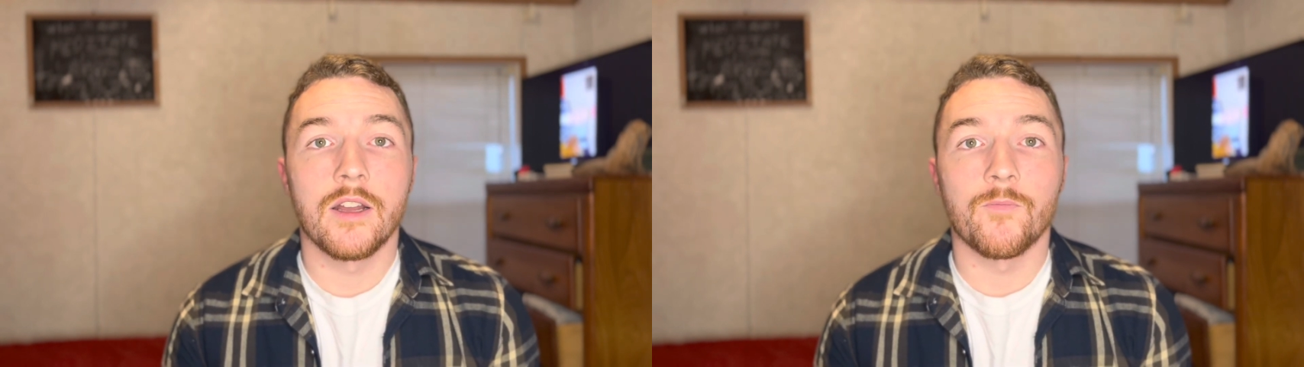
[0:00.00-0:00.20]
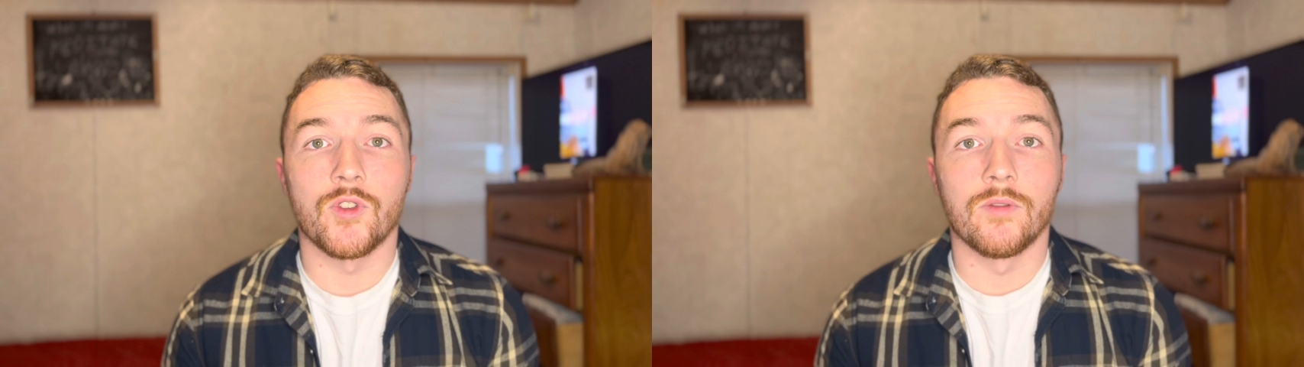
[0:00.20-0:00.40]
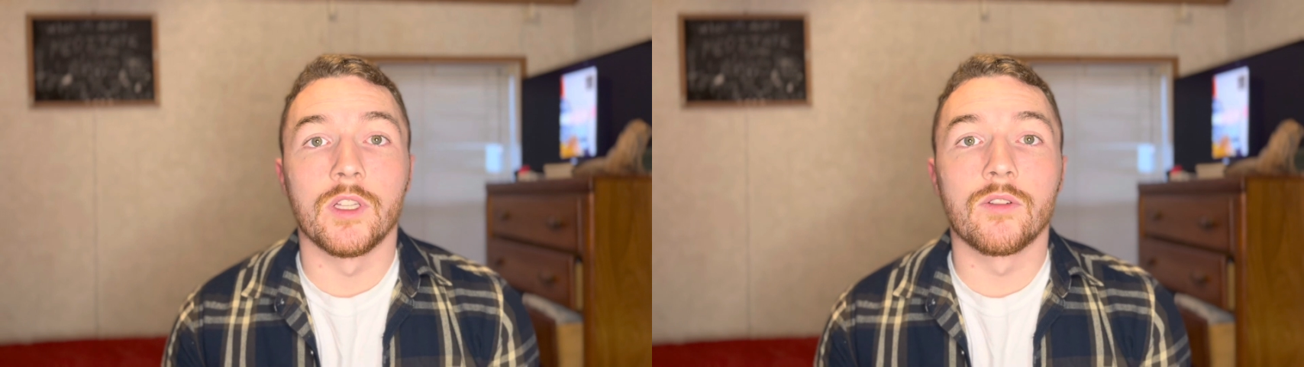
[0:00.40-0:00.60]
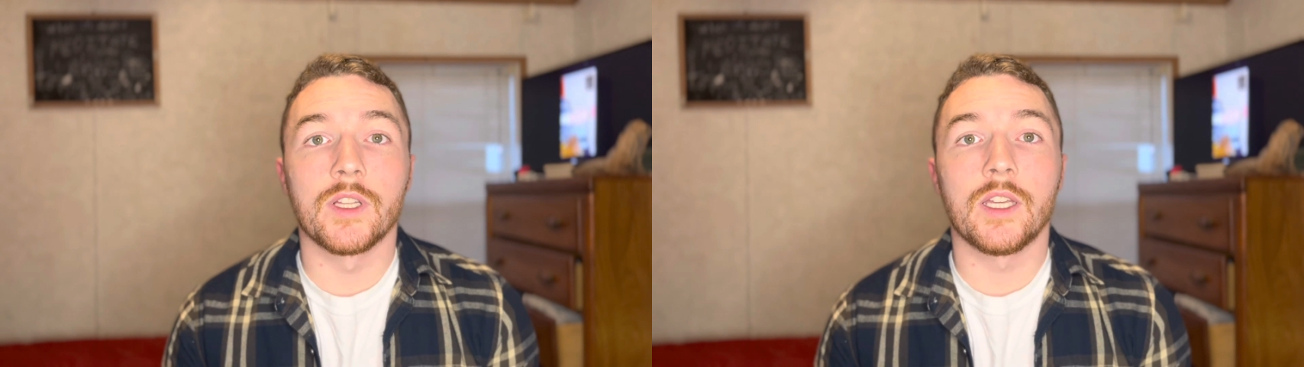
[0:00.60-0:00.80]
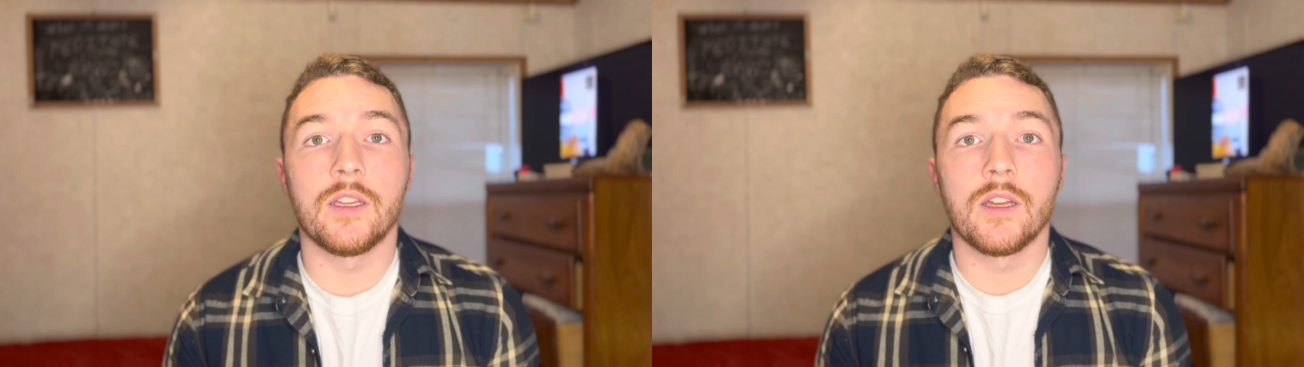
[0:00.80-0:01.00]
You
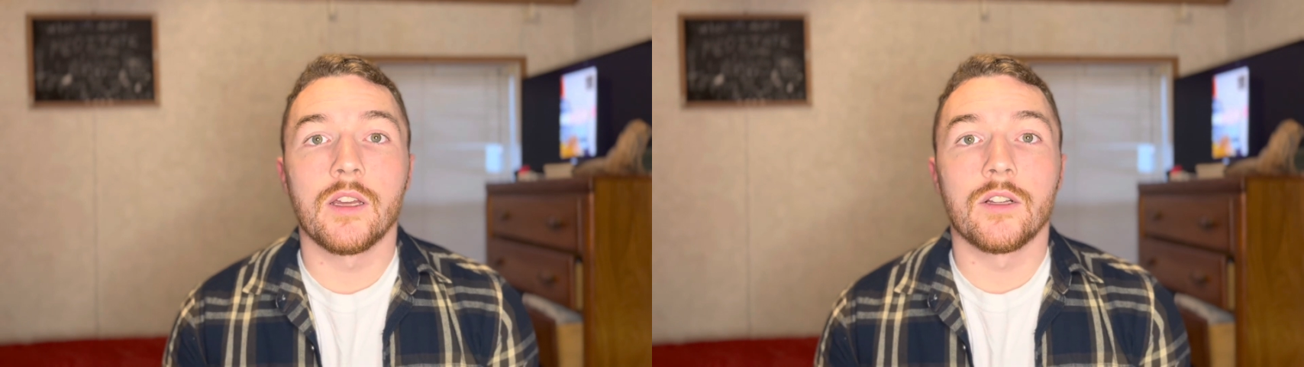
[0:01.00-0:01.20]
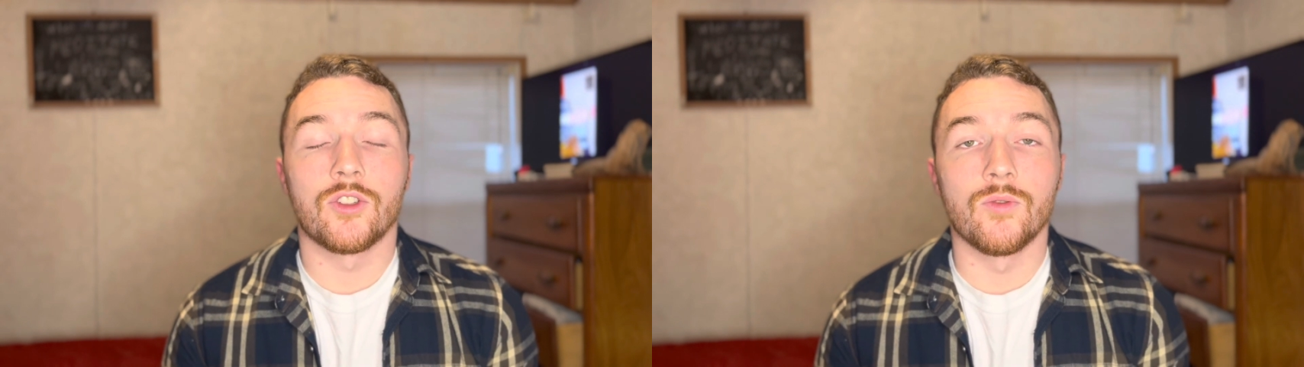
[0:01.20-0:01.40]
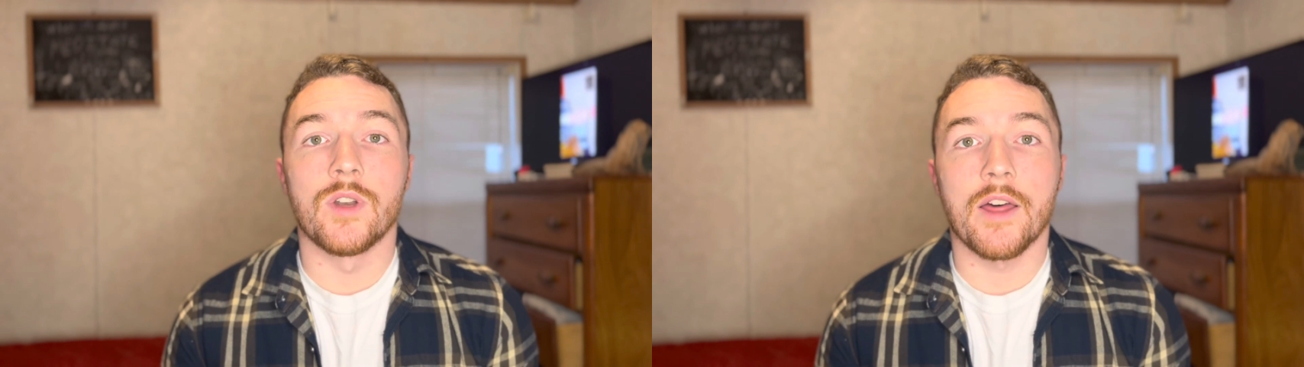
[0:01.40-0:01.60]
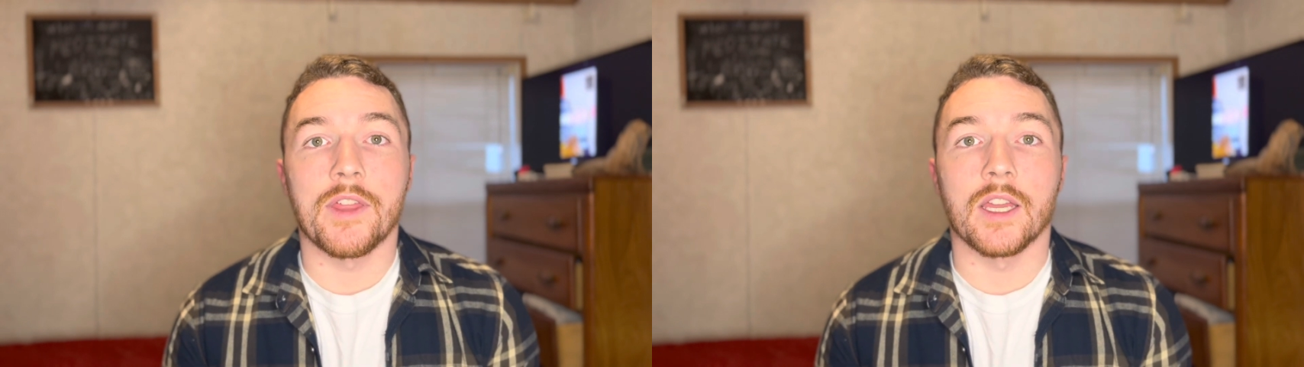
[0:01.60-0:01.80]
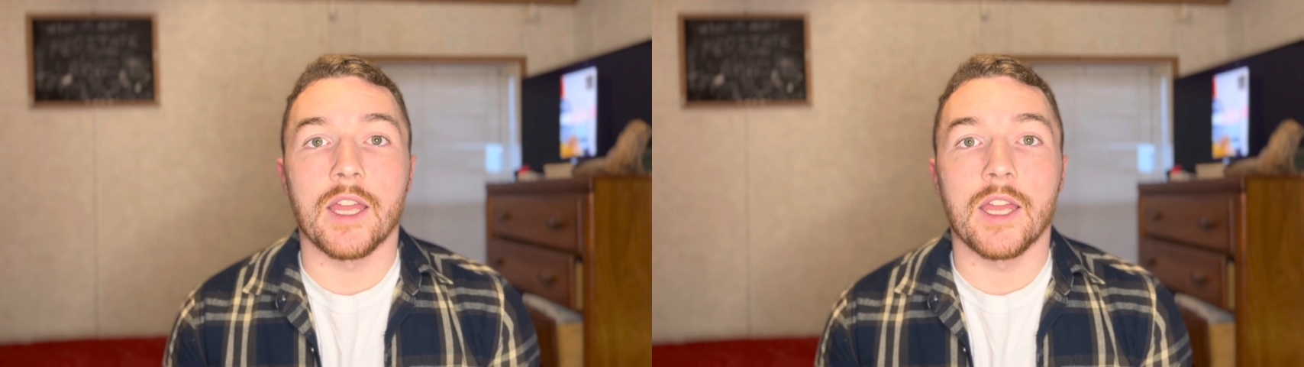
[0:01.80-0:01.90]
literally do nothing.